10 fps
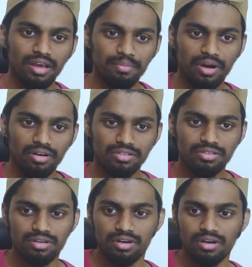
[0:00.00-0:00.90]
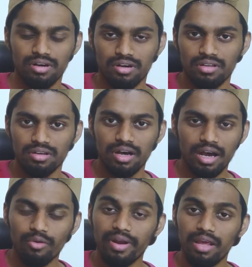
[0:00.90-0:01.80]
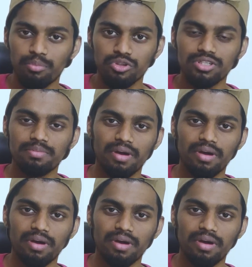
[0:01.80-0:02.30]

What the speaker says: because when I posted